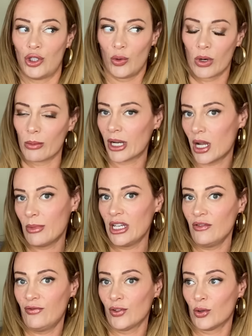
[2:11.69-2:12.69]
You want to become an
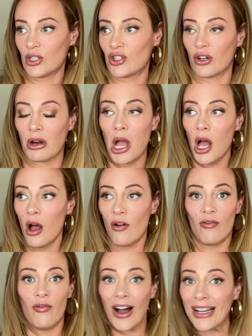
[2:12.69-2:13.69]
influencer,
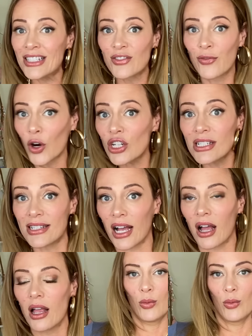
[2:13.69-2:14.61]
vice versa.